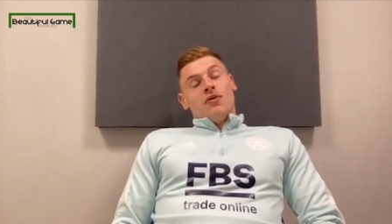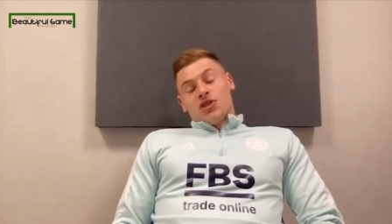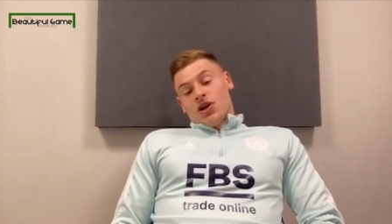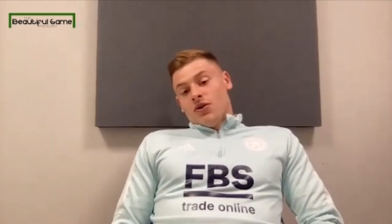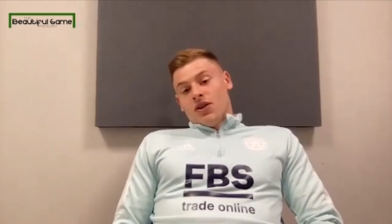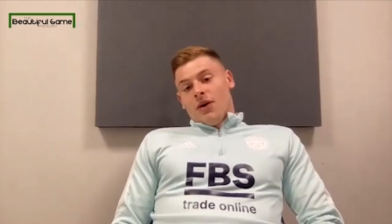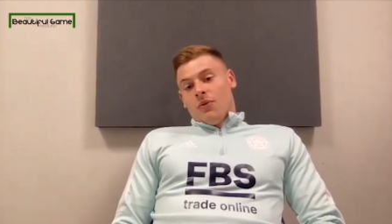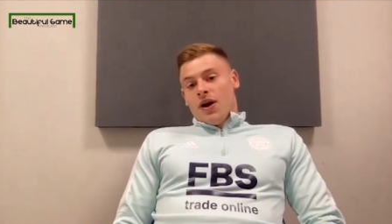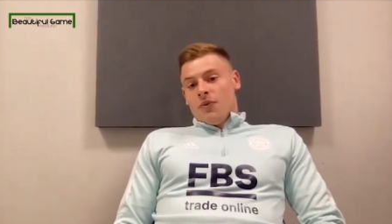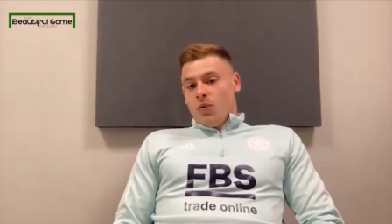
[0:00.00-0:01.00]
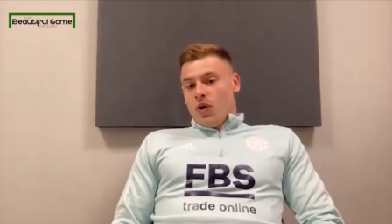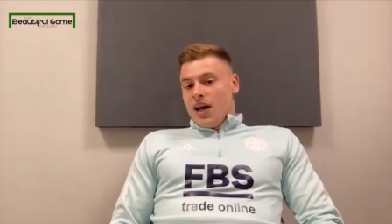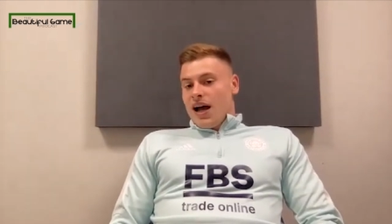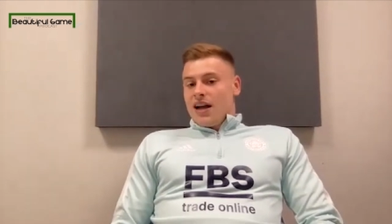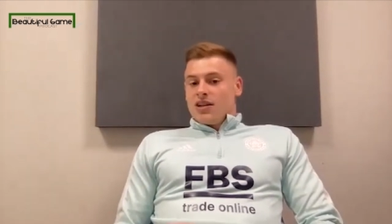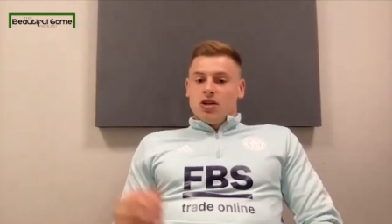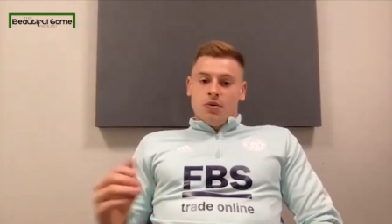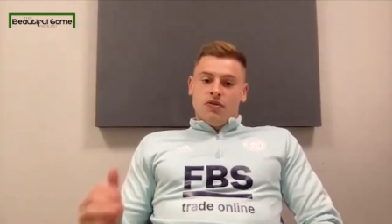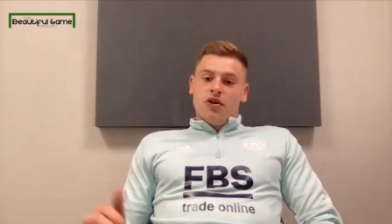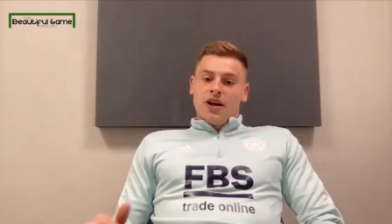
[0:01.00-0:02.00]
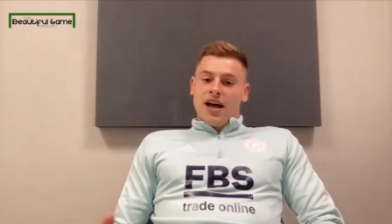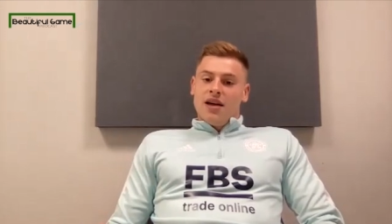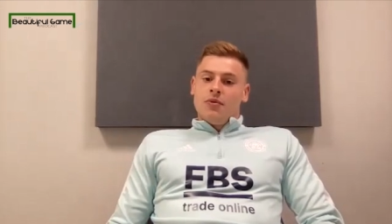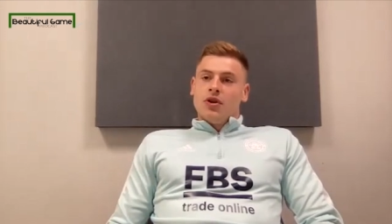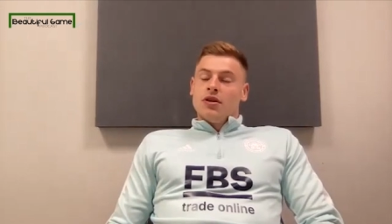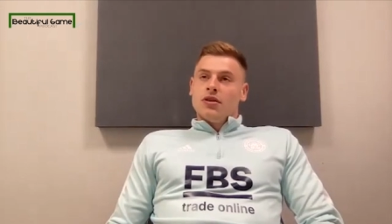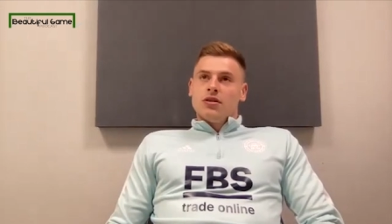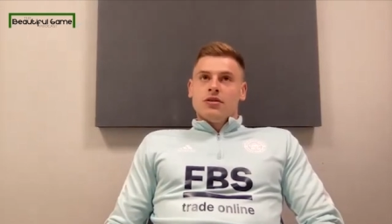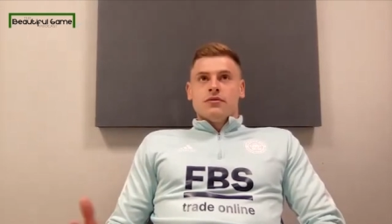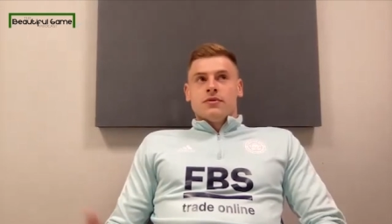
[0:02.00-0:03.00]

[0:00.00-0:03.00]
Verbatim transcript: we've shown that when we're at the top of our game and